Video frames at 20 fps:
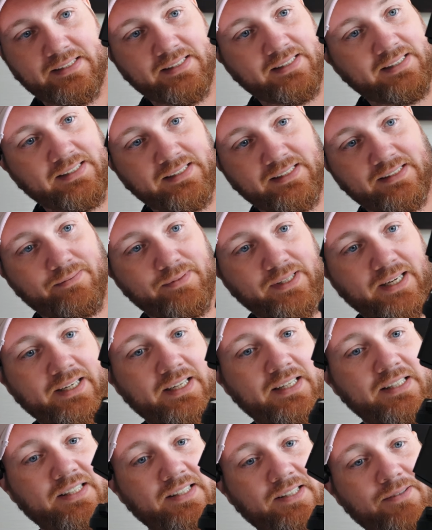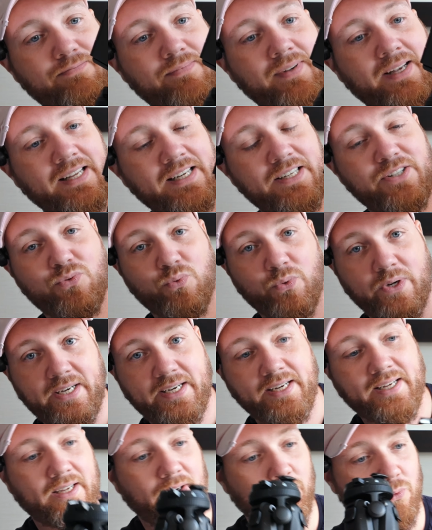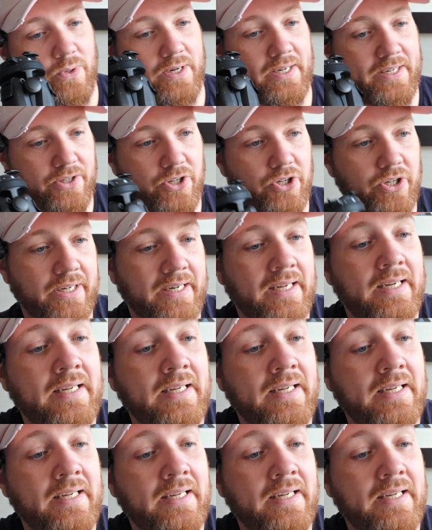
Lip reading: is really, really good.